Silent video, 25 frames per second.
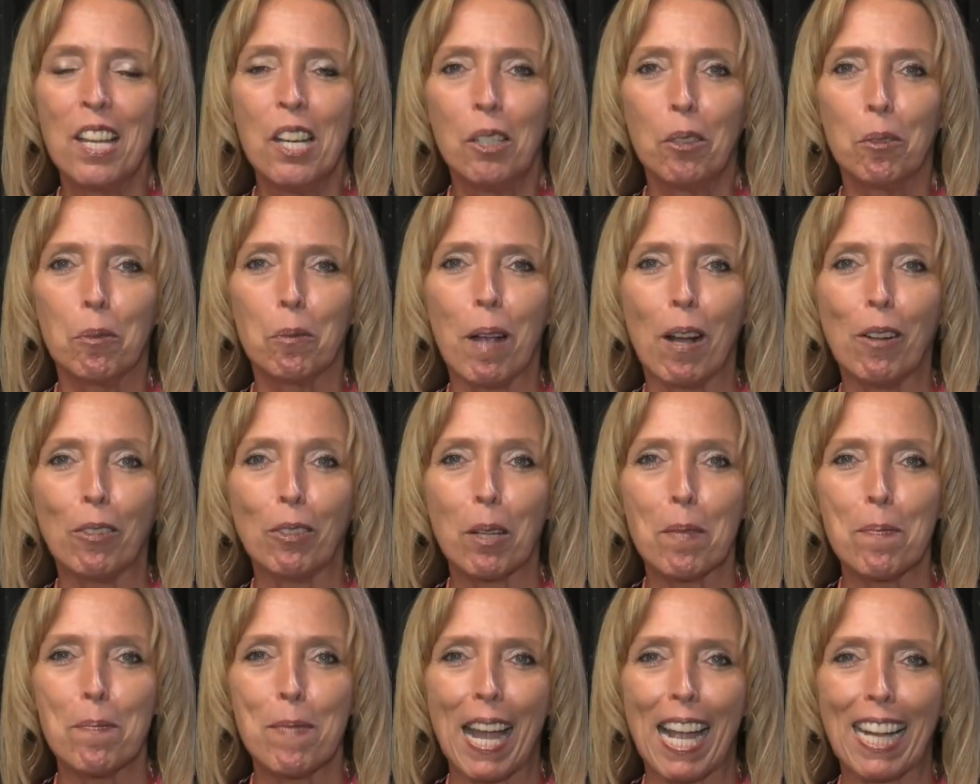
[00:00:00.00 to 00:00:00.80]

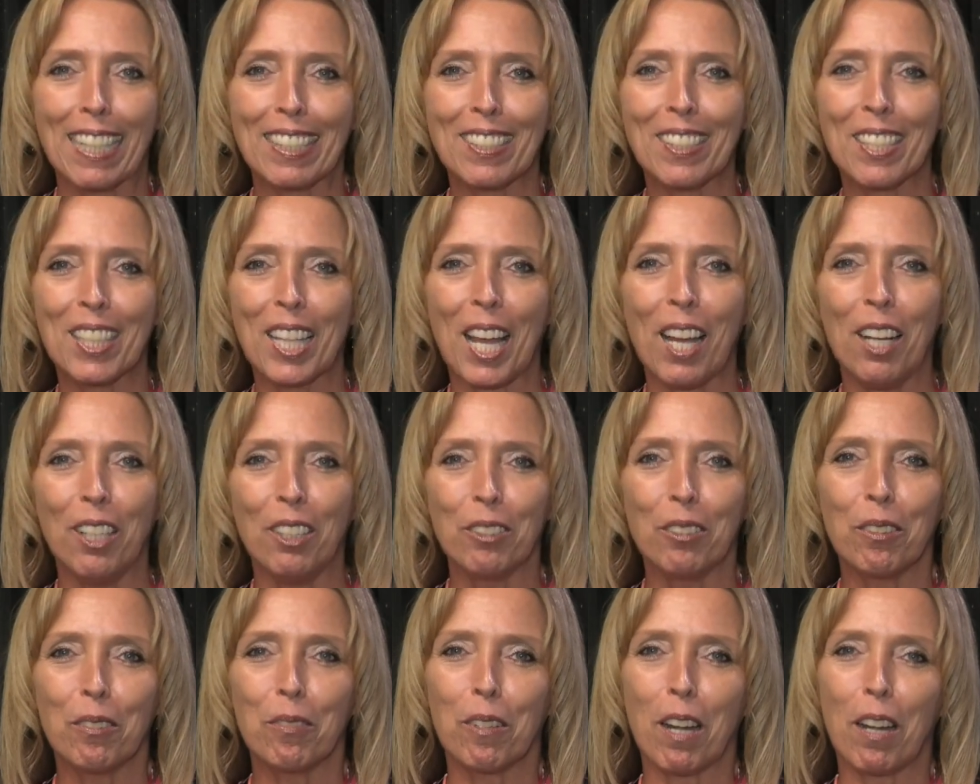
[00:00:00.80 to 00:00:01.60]
Welcome back to the
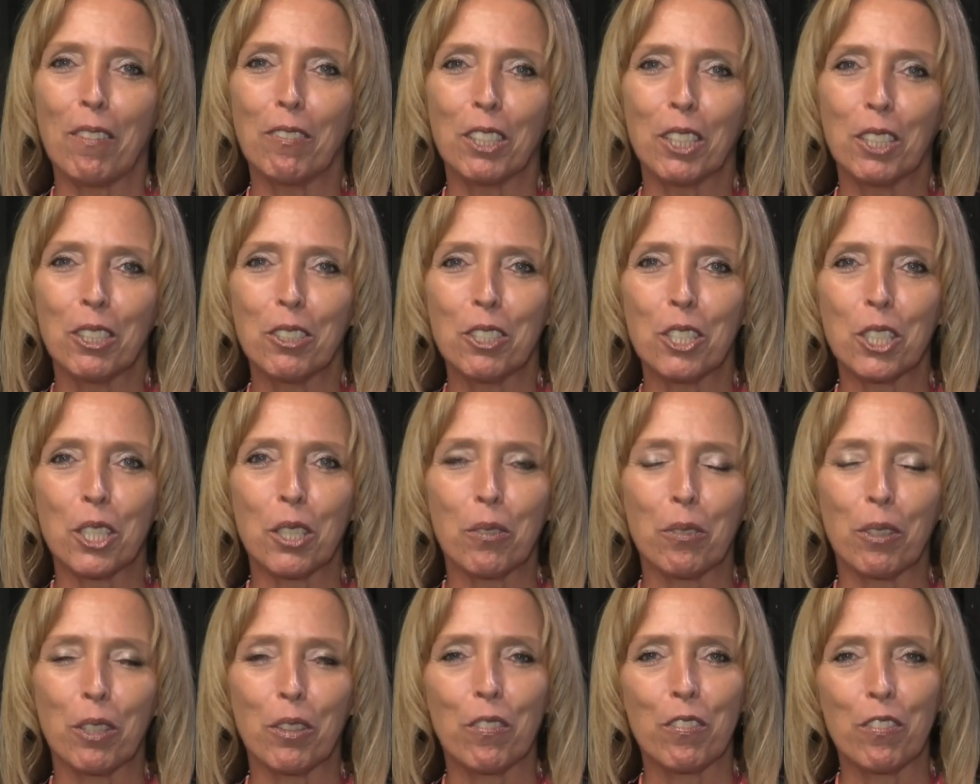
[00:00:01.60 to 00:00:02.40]
Health
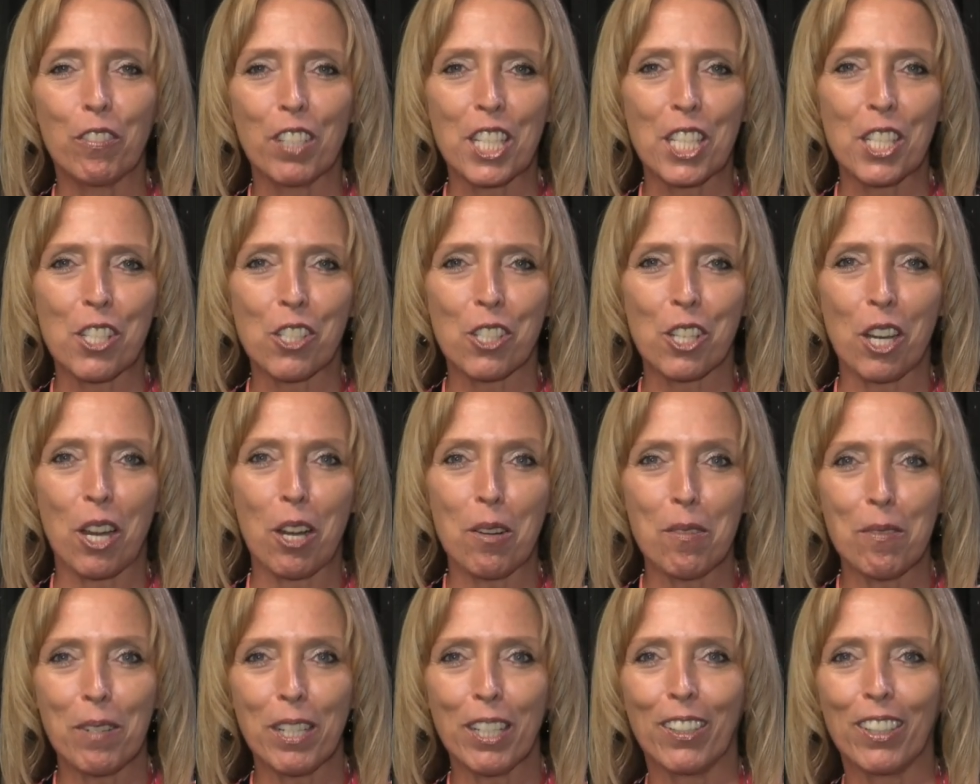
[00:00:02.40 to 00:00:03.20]
Revolution with V
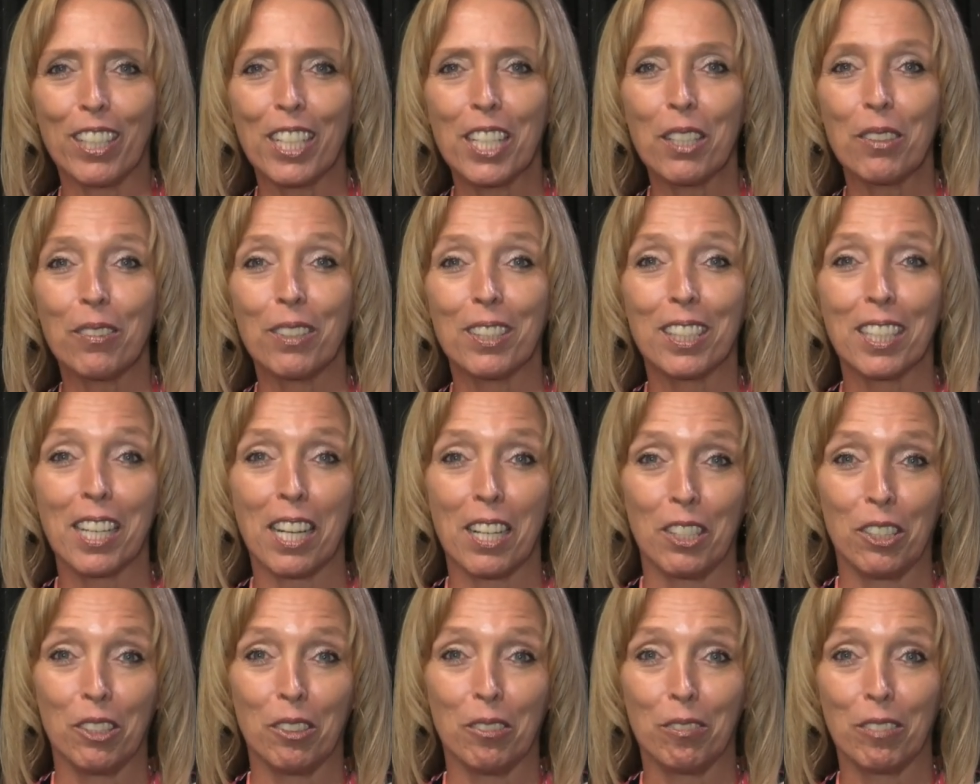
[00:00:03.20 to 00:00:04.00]
Show. We are here with
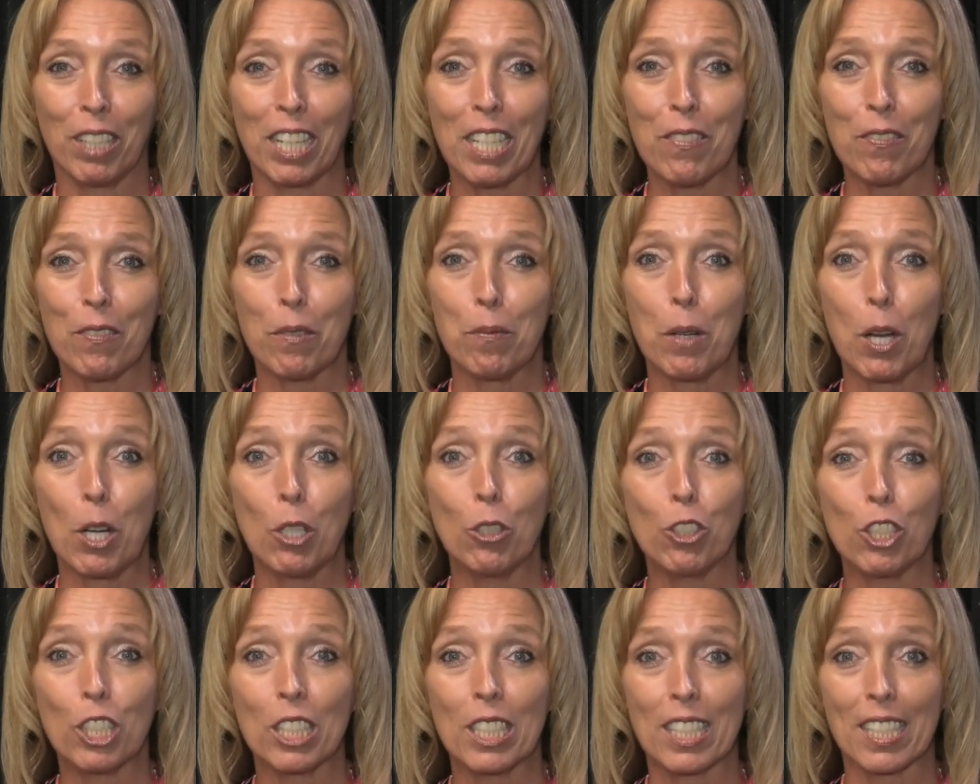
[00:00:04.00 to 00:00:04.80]
Carolyn Raitt from
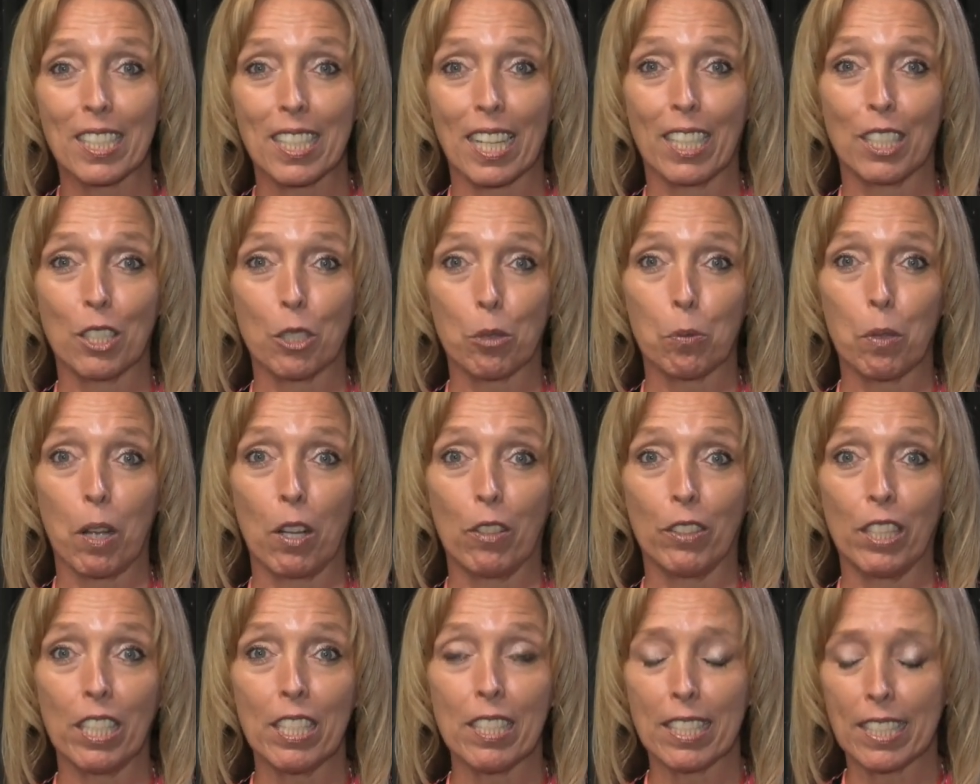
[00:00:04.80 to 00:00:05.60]
Ocean Sands
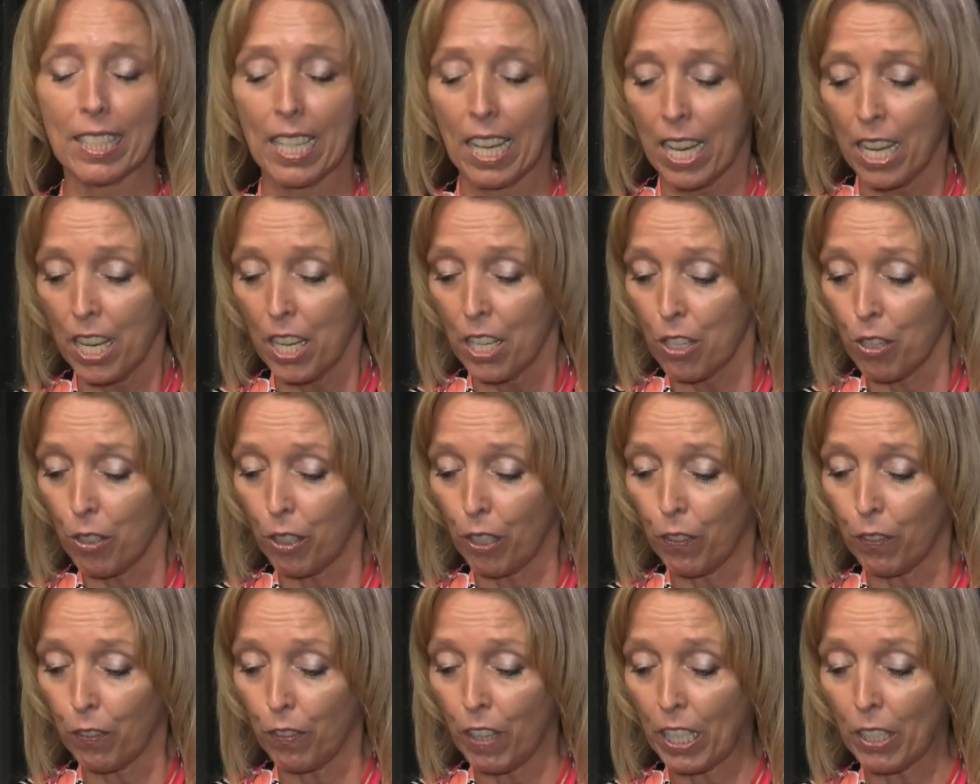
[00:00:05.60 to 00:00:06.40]
Wellness. You
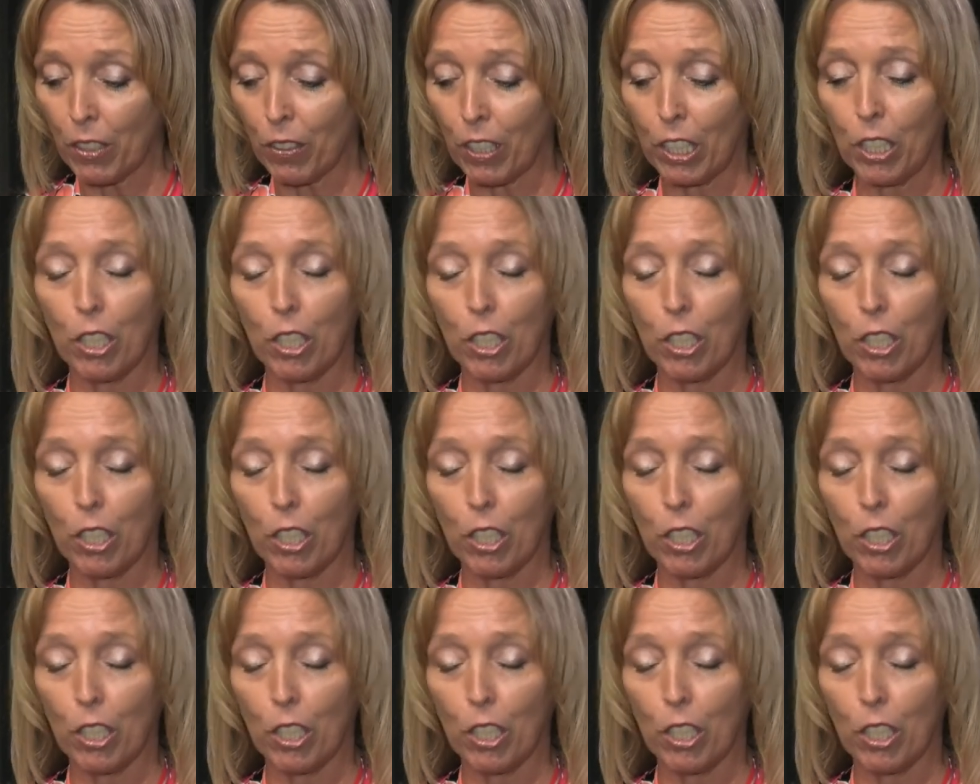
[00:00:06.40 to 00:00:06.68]
can find her at